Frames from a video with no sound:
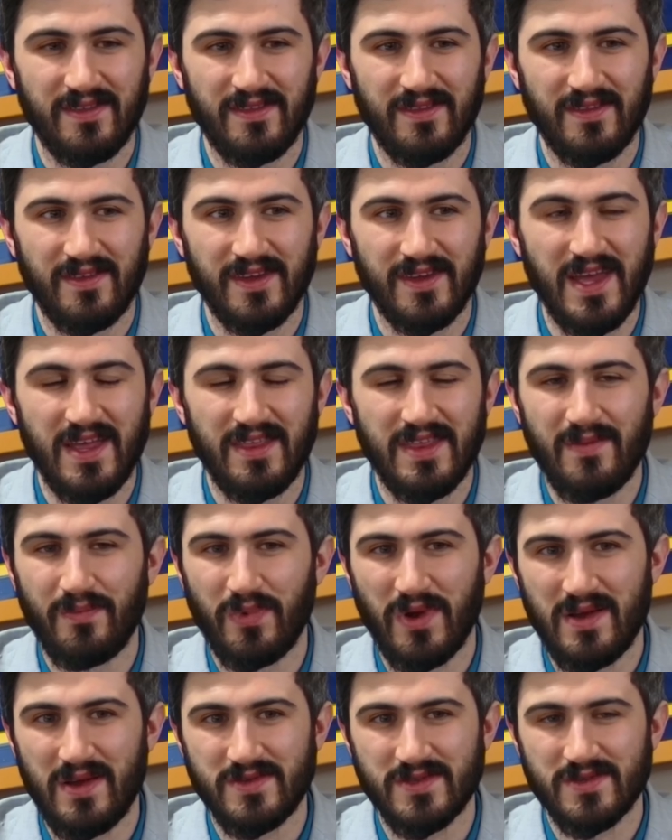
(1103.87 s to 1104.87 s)
again, that
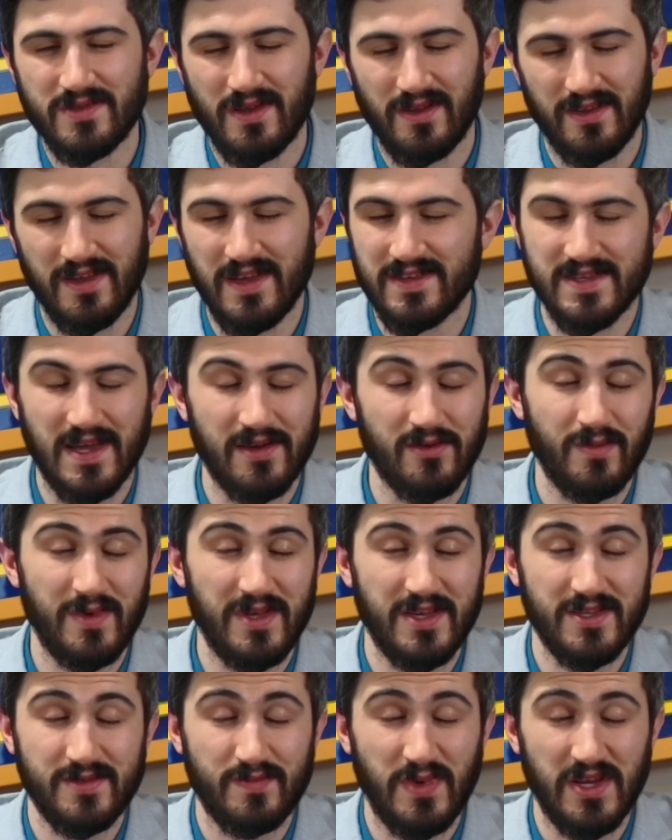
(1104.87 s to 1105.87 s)
perhaps, I guess, not going to
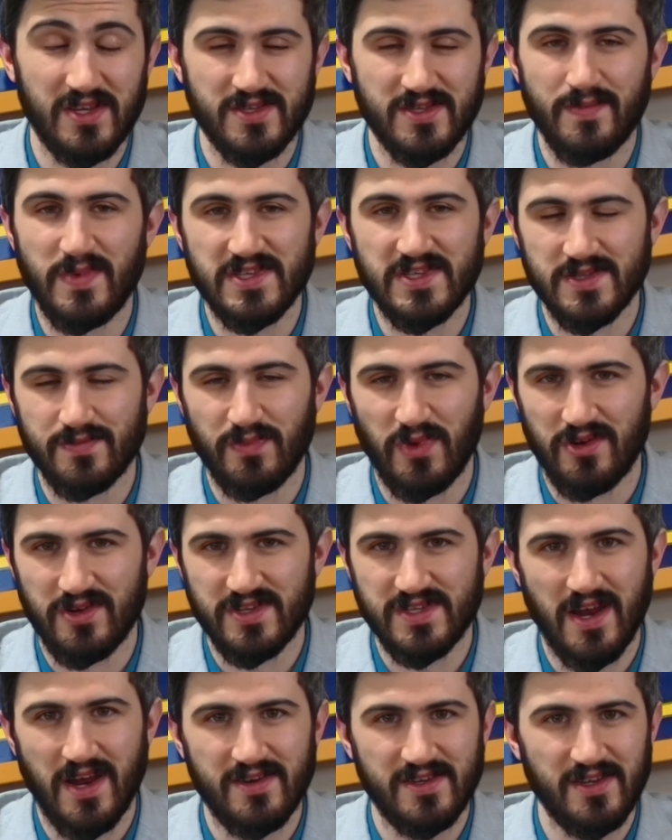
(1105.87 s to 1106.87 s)
be as big as a business blunder
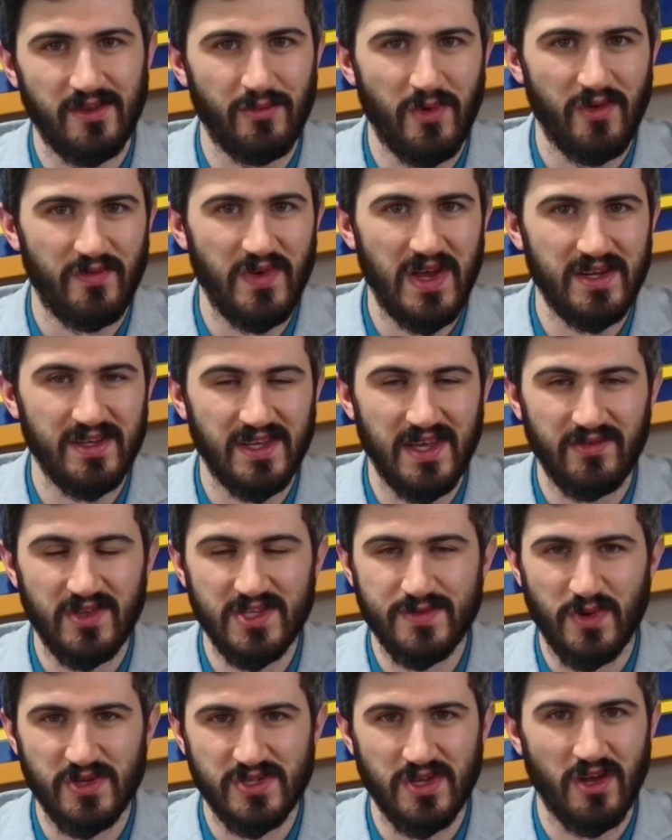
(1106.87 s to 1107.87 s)
as hiring Dylan Mulvaney and giving
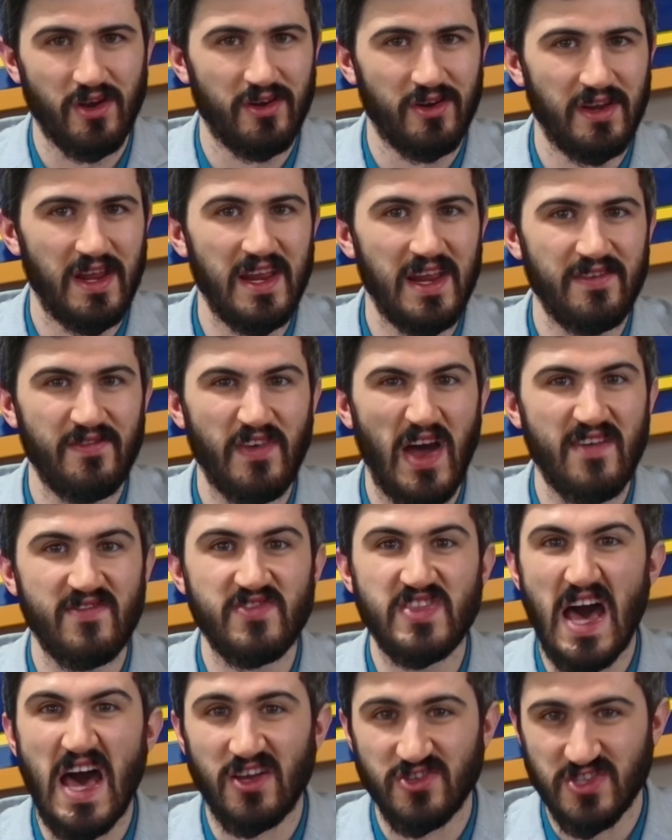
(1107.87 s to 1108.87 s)
this person
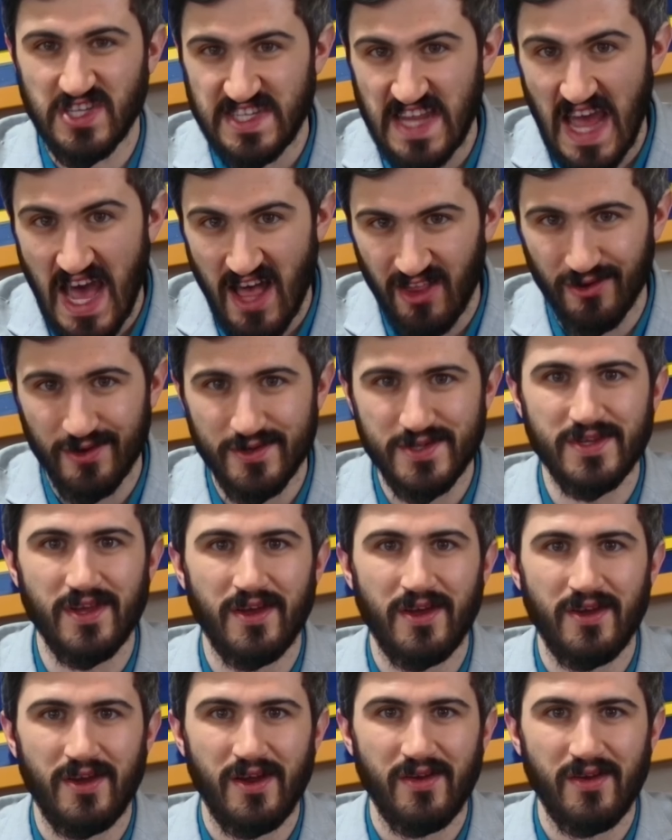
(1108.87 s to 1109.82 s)
$185,000